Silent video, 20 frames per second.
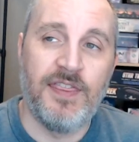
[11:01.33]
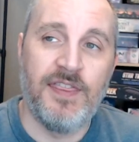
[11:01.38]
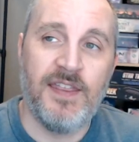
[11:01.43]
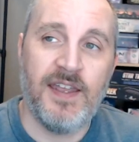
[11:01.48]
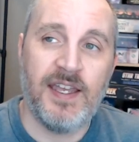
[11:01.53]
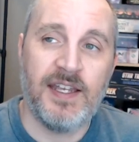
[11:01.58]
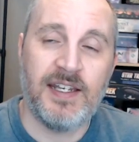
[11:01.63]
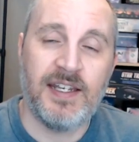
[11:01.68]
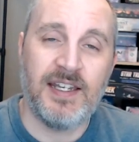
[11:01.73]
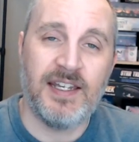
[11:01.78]

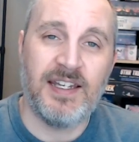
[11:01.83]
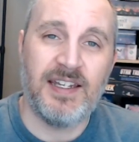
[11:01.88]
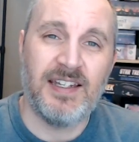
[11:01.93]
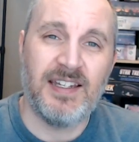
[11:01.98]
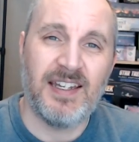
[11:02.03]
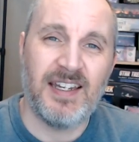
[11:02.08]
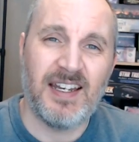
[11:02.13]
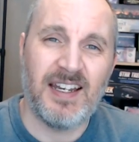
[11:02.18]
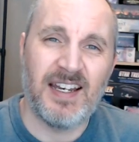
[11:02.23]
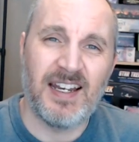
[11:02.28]

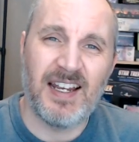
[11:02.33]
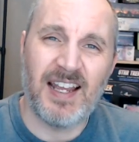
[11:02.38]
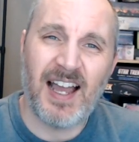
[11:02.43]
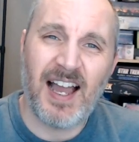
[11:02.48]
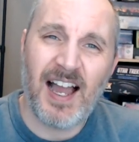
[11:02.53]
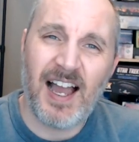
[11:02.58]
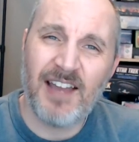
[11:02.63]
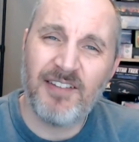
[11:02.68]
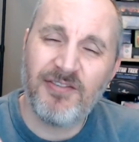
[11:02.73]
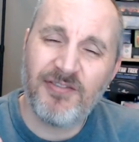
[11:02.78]
then
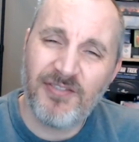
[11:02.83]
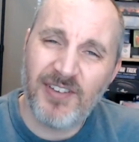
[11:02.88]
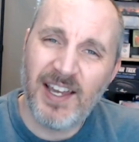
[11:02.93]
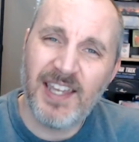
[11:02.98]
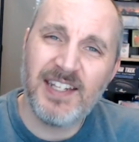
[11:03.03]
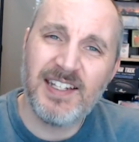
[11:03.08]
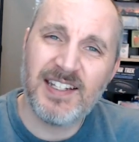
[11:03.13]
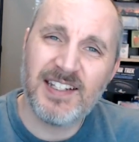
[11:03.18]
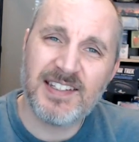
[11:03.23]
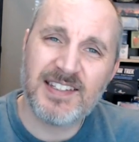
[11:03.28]
I
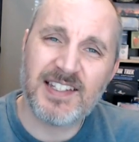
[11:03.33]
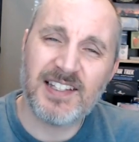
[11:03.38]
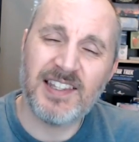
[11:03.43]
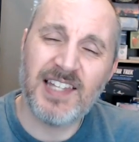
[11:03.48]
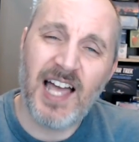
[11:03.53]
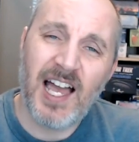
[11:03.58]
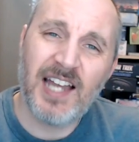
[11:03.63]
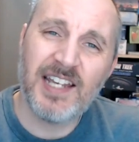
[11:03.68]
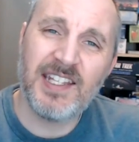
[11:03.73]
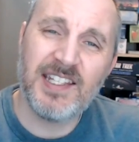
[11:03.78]
find it's a
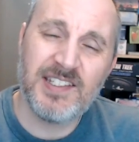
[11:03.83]
lot